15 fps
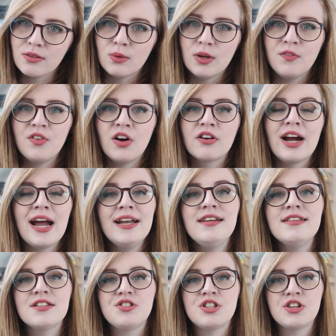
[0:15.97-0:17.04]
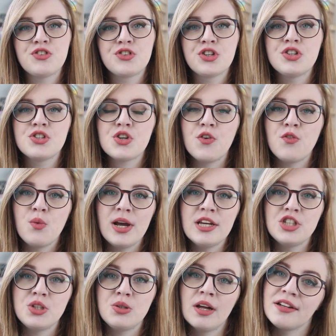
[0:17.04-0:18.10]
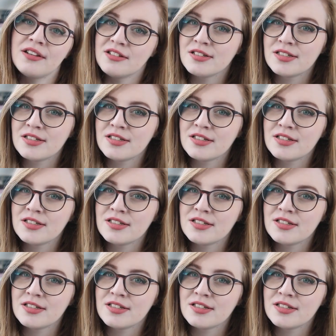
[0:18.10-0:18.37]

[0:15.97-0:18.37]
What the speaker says: So if there are any suggestions of ways you'd like to